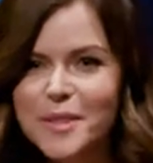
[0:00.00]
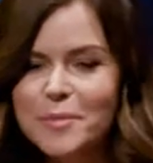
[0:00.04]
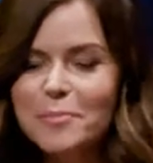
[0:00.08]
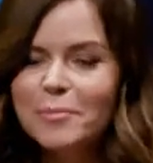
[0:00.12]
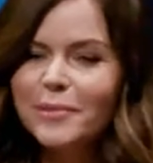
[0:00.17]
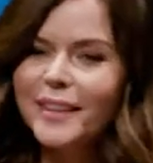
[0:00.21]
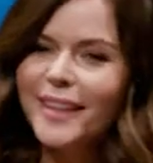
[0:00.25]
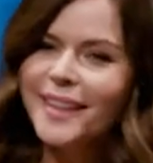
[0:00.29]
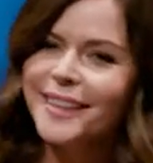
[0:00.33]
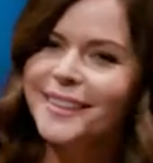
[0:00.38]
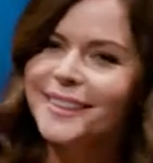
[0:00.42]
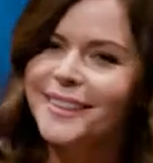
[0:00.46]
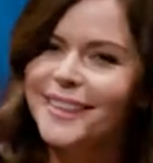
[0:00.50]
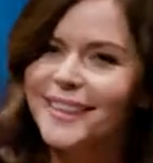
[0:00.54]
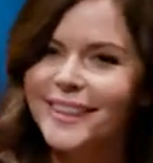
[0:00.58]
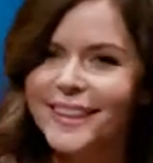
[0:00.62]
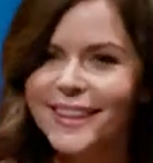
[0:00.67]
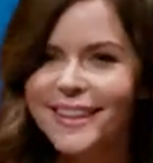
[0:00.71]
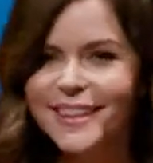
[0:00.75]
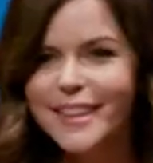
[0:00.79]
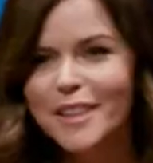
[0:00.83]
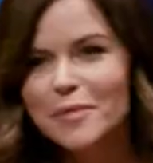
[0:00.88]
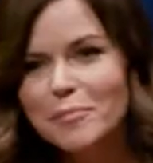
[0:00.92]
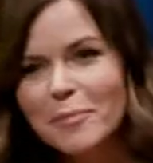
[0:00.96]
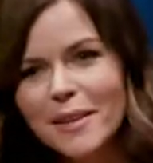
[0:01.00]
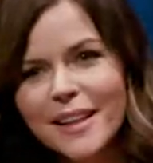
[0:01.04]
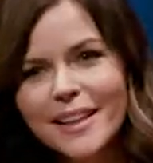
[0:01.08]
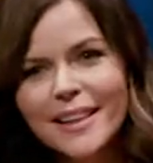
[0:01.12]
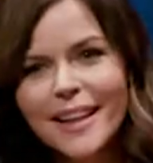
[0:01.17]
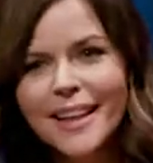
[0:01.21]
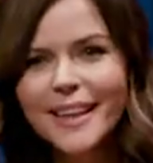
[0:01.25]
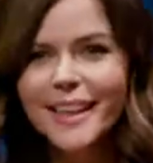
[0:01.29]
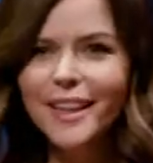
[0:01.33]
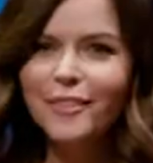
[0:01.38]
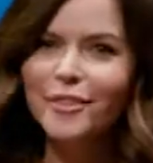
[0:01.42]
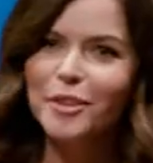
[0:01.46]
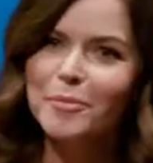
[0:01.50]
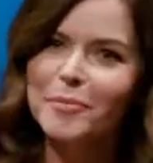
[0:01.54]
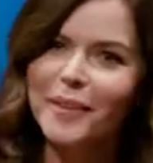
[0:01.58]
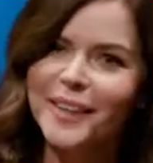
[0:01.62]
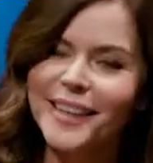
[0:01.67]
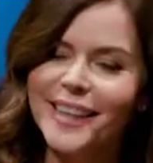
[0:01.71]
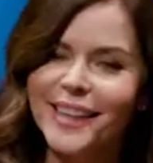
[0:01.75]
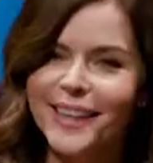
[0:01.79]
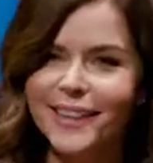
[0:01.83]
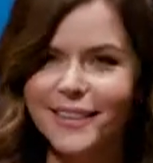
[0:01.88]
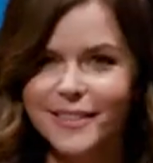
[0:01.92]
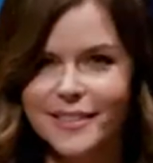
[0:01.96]
to blend in and be like
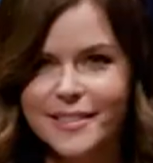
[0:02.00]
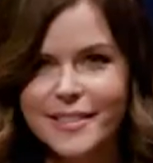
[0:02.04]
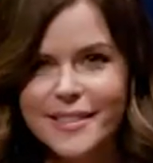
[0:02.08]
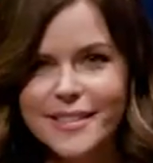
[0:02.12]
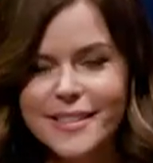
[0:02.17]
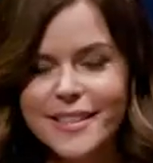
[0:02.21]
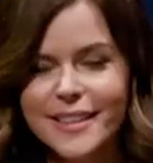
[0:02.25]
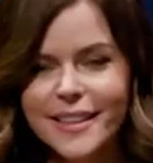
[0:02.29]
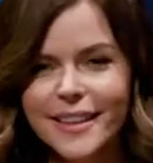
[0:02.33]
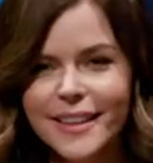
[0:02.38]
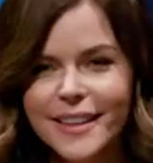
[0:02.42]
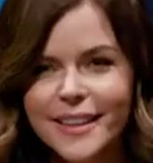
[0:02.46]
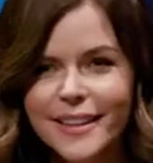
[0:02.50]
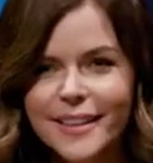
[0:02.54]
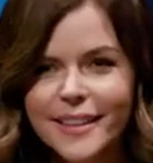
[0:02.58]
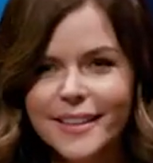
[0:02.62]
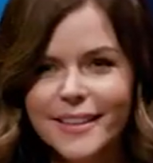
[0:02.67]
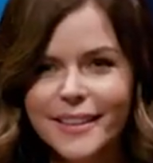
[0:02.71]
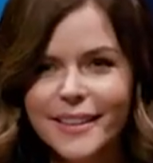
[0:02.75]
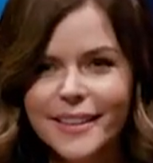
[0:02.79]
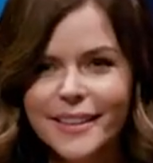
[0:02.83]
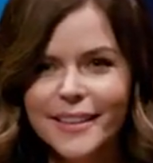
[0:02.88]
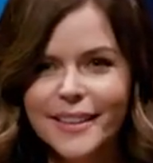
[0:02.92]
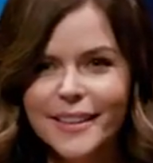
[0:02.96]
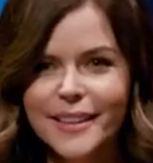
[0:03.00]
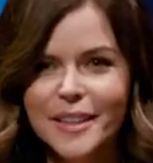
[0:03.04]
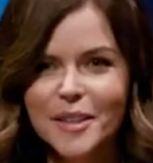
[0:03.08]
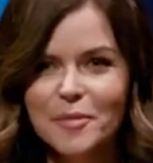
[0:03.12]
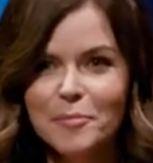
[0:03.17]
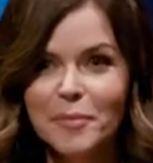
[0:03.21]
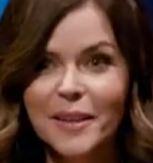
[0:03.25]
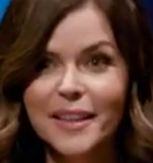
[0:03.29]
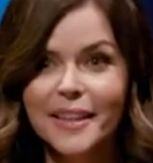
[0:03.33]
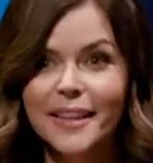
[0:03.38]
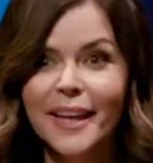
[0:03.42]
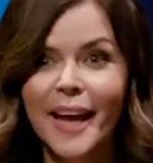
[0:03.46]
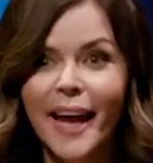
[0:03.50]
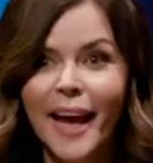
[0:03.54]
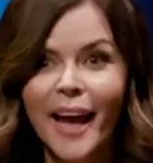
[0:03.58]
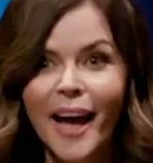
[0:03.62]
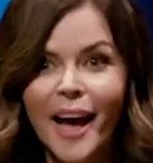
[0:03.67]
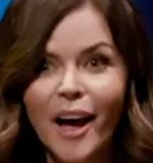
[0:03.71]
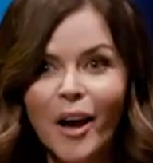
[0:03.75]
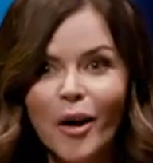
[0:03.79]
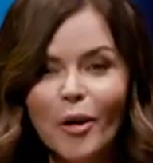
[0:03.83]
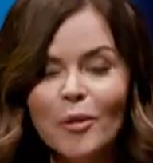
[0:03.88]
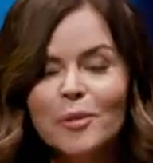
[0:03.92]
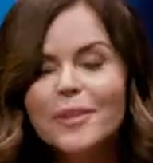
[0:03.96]
everybody else. But
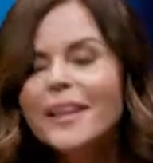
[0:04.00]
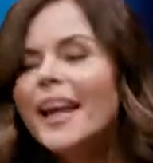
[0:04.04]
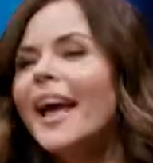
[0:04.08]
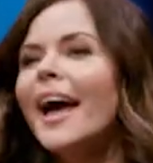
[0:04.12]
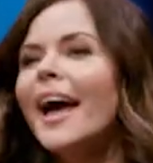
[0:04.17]
now,